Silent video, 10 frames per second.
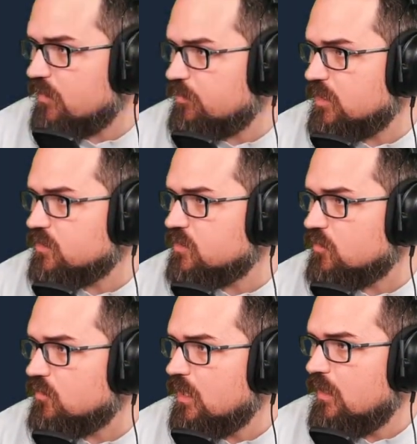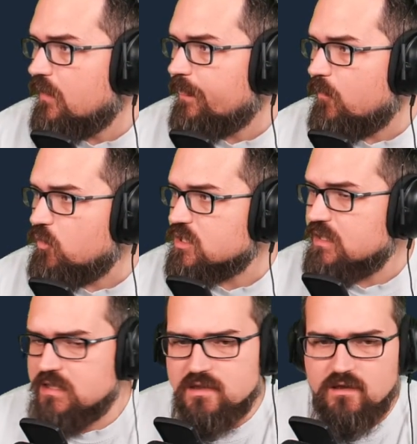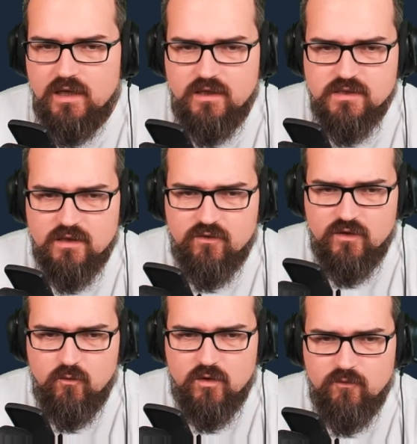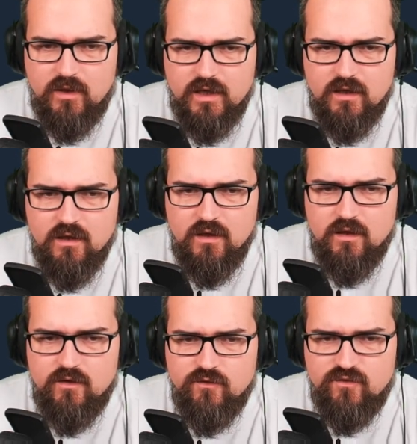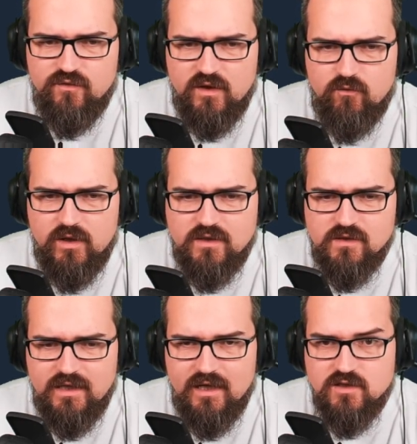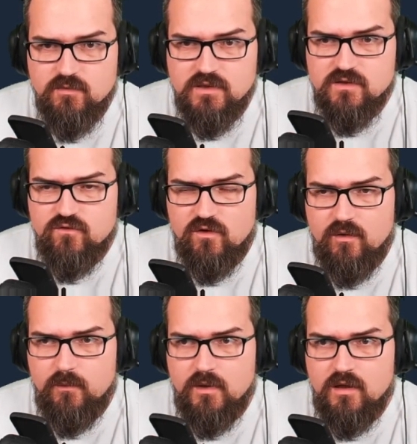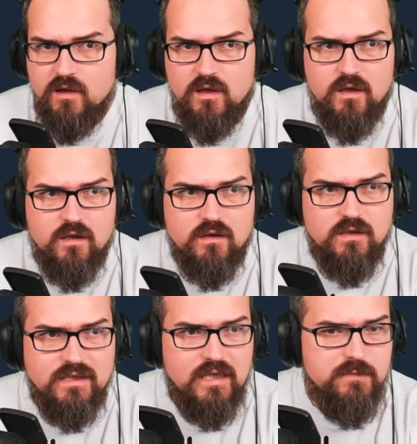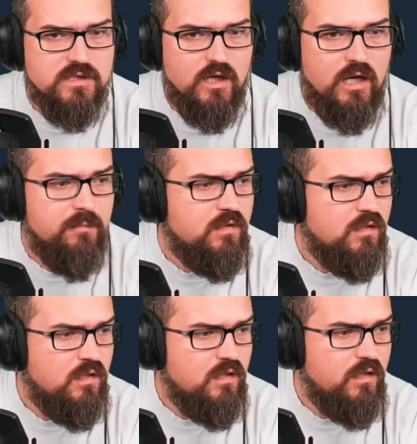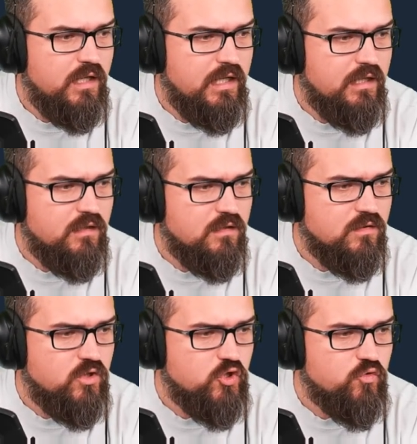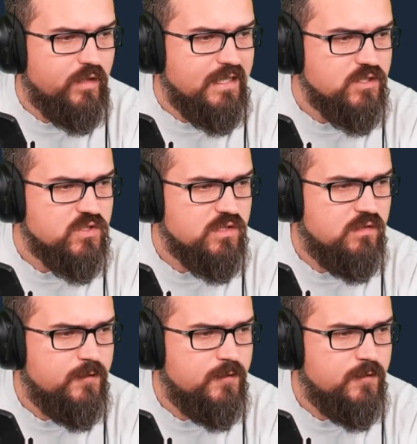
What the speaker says: up here to the wish list and is, I think, one of my favorite announcements from the Gamescom and the trailers.